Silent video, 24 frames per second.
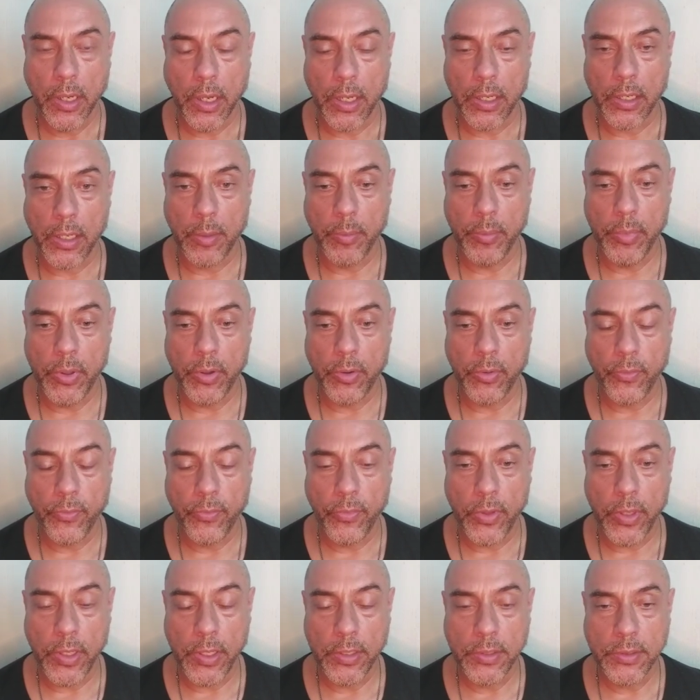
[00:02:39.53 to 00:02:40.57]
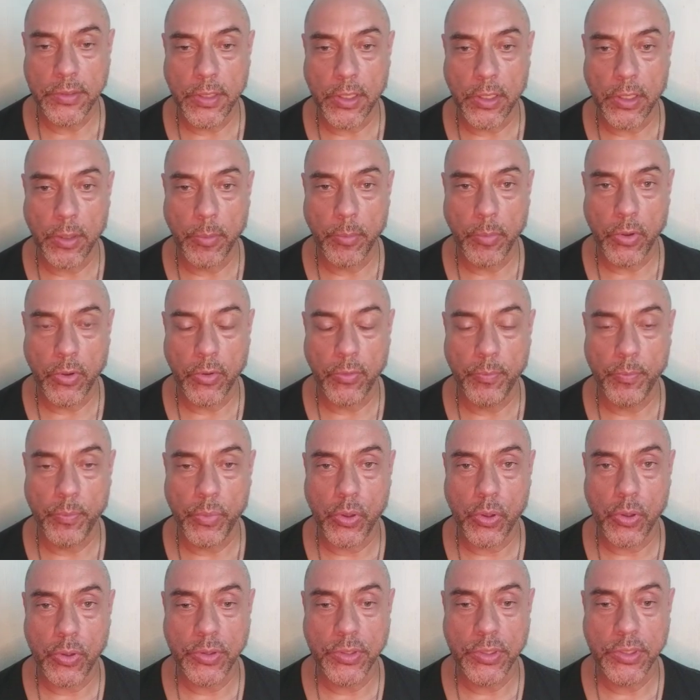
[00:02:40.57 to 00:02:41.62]
a number of things, a number of
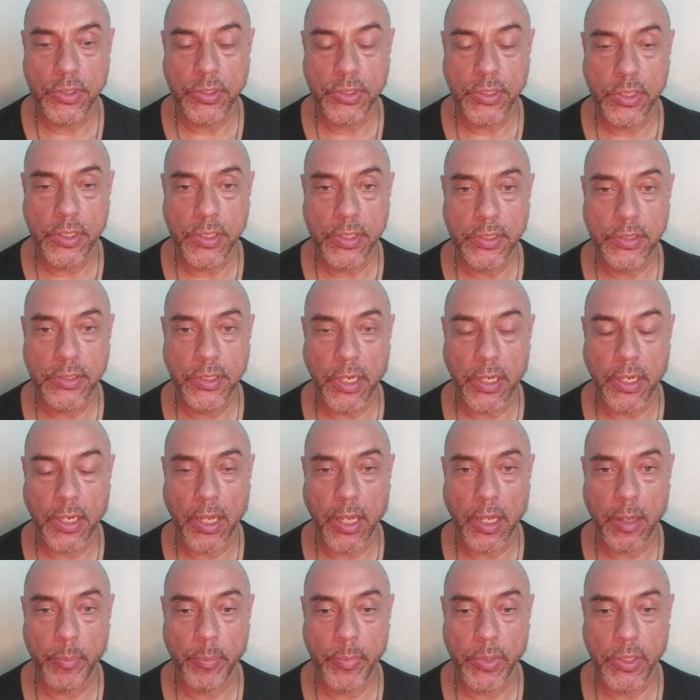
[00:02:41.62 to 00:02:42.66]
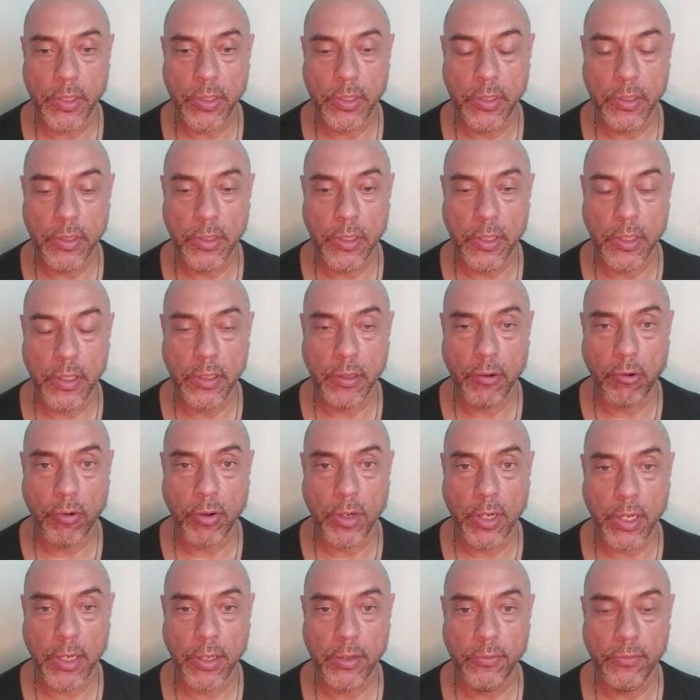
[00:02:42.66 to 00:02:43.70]
processes that happen in our
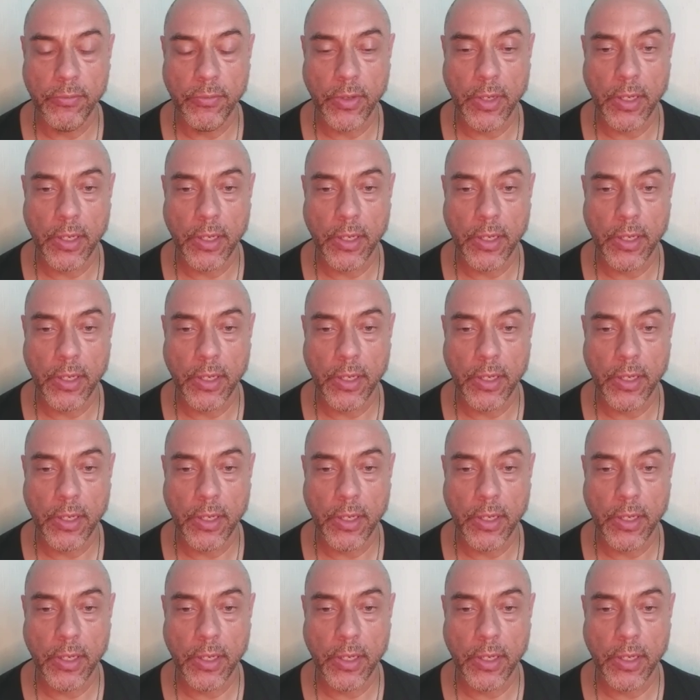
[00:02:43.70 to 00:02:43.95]
life.